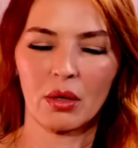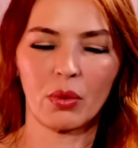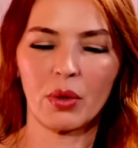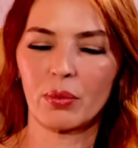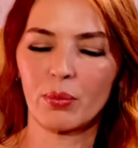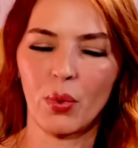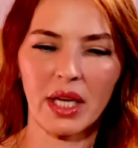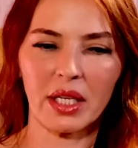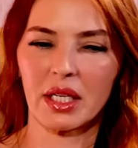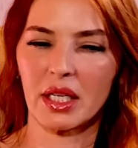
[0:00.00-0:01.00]
We
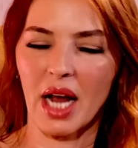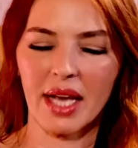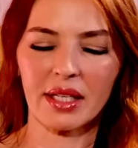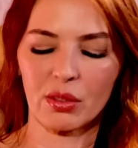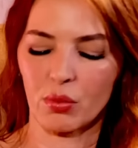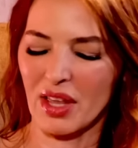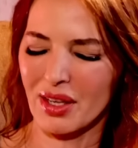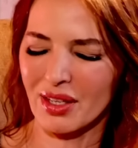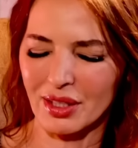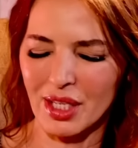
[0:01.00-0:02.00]
waited in ice
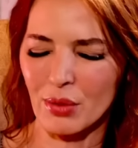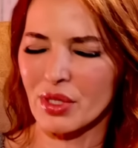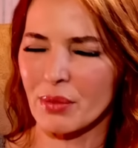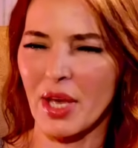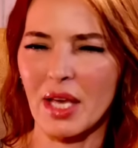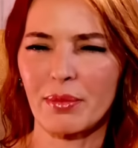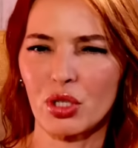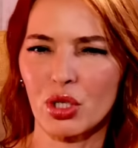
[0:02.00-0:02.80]
weather. Leah was a baby.